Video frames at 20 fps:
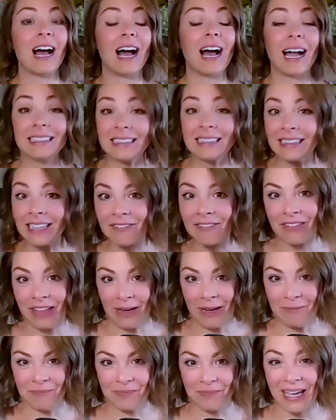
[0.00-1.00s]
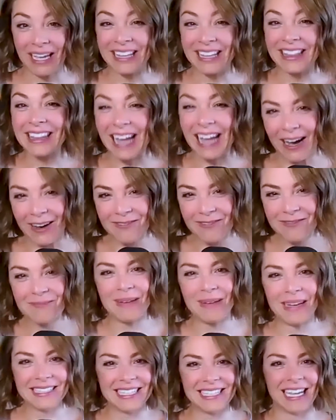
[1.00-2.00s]
I love them. I love
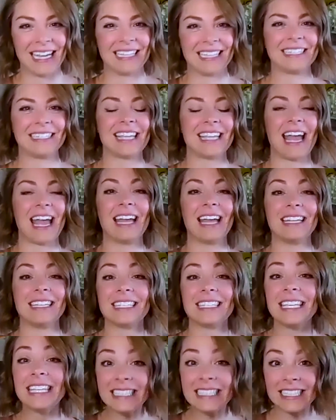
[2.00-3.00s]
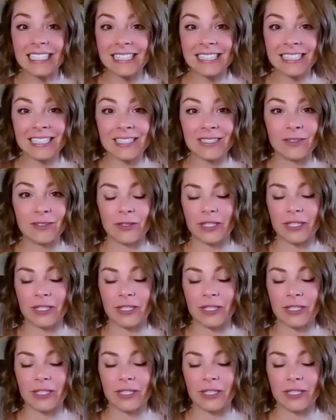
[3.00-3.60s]
Mondays, and he does too.